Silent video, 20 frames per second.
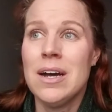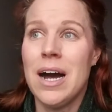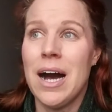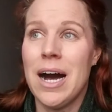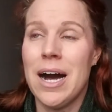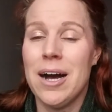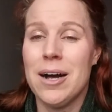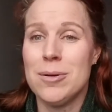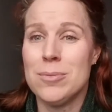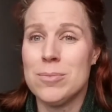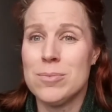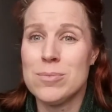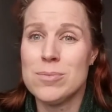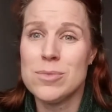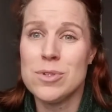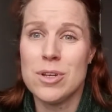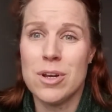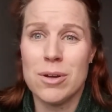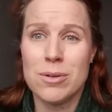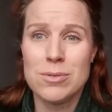
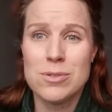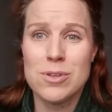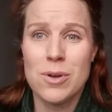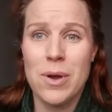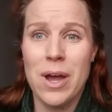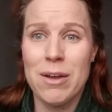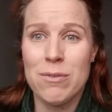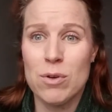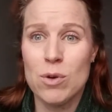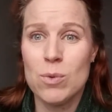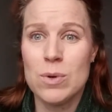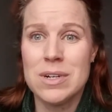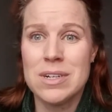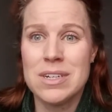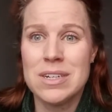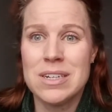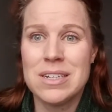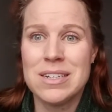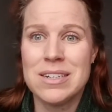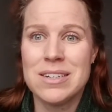So
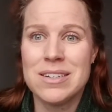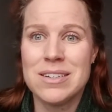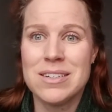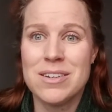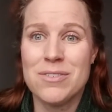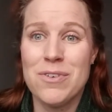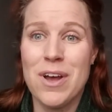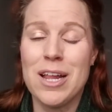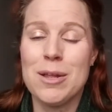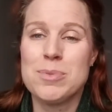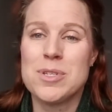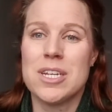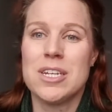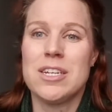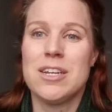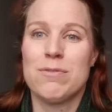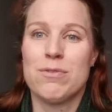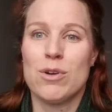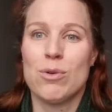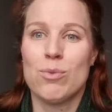everyone develops at a
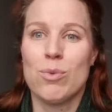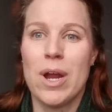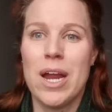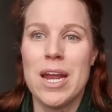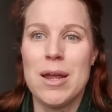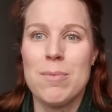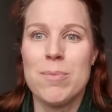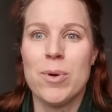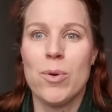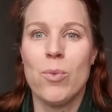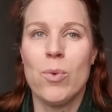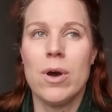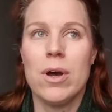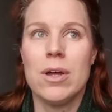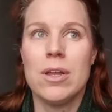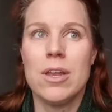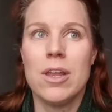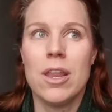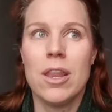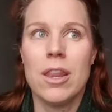different rate. But
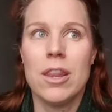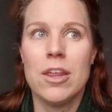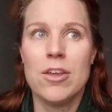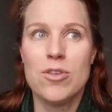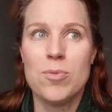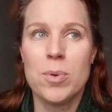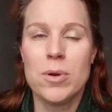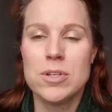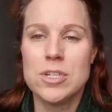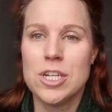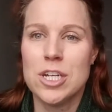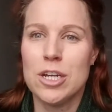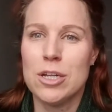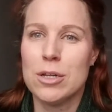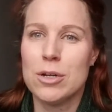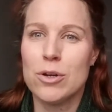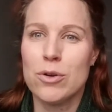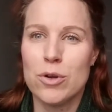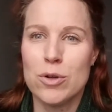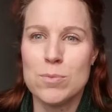what this
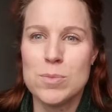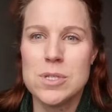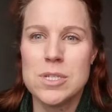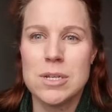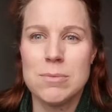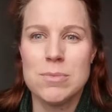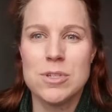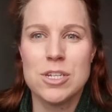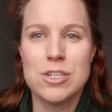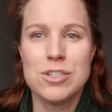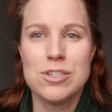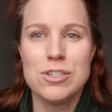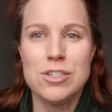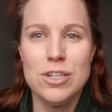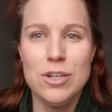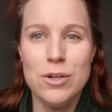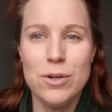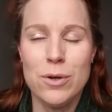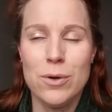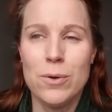particular group seemed to
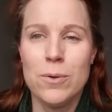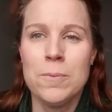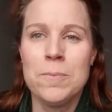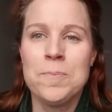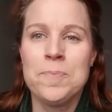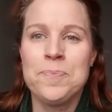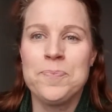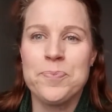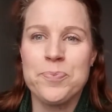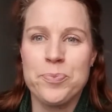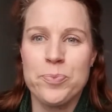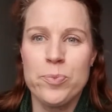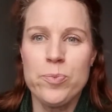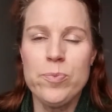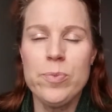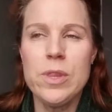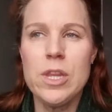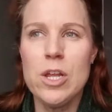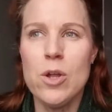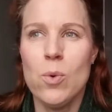do
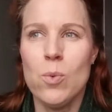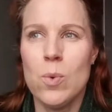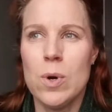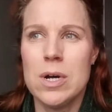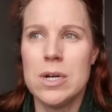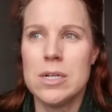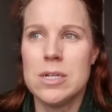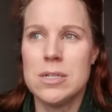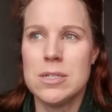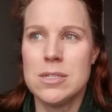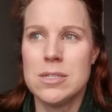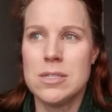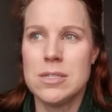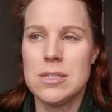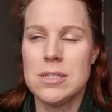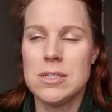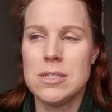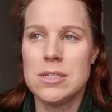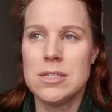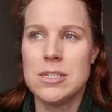was
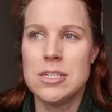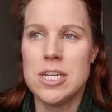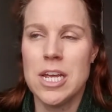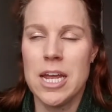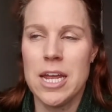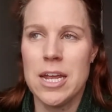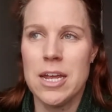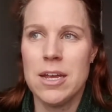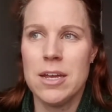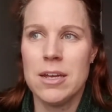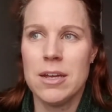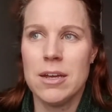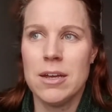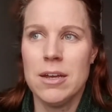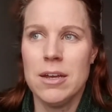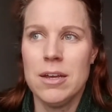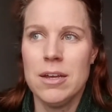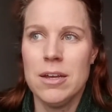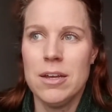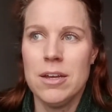take
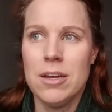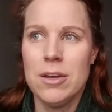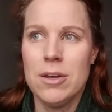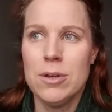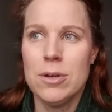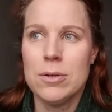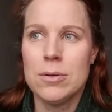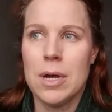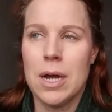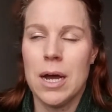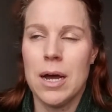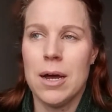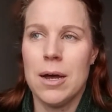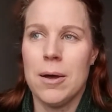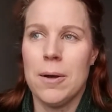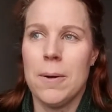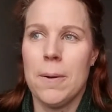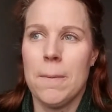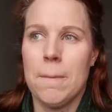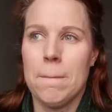
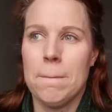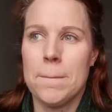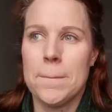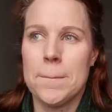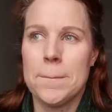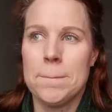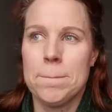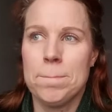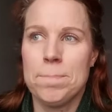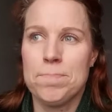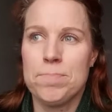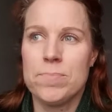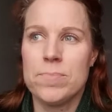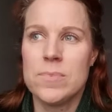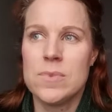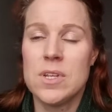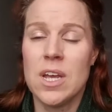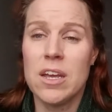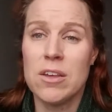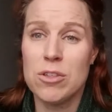
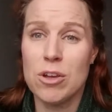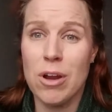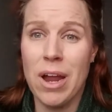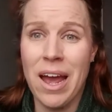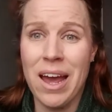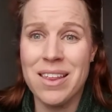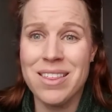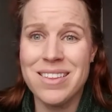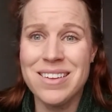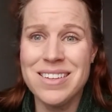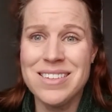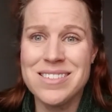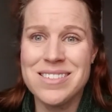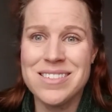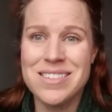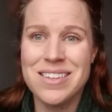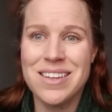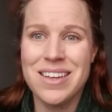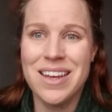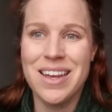their
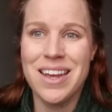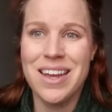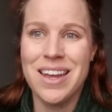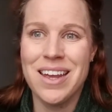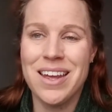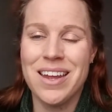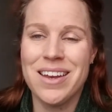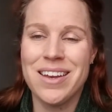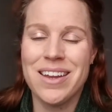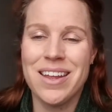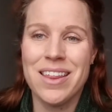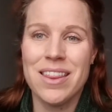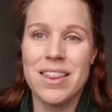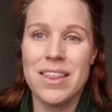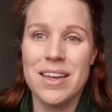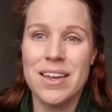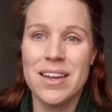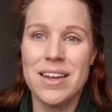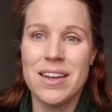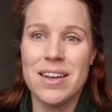athletes and
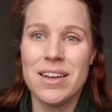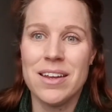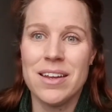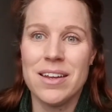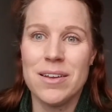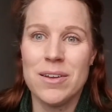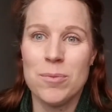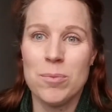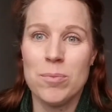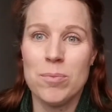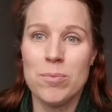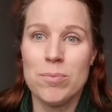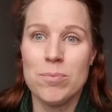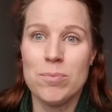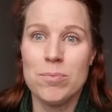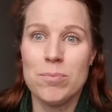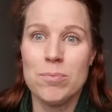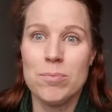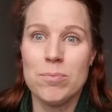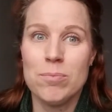they
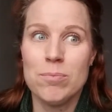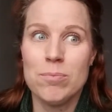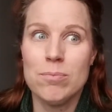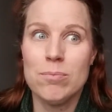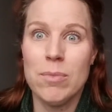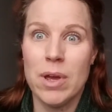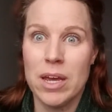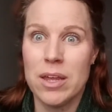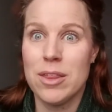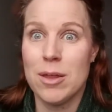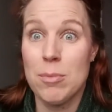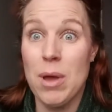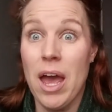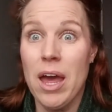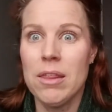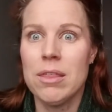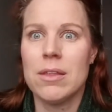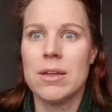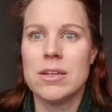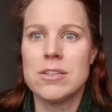make them
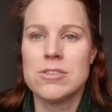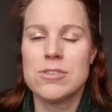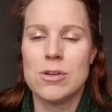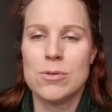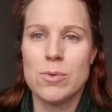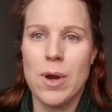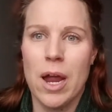athletes. So